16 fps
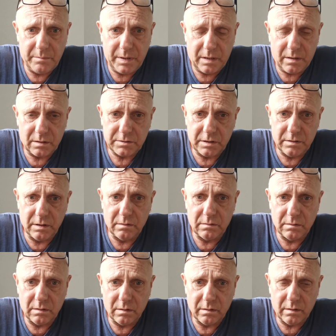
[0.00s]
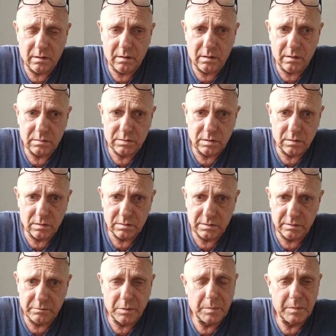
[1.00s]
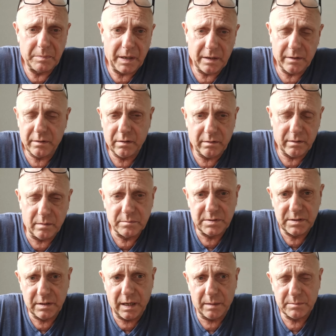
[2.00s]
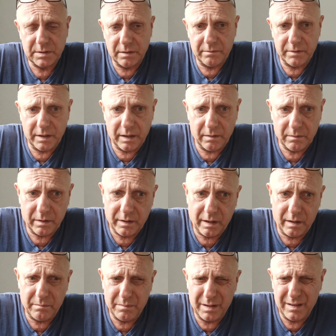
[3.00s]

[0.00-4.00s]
Because I do know that autos, the rubber band on them snaps every now and then,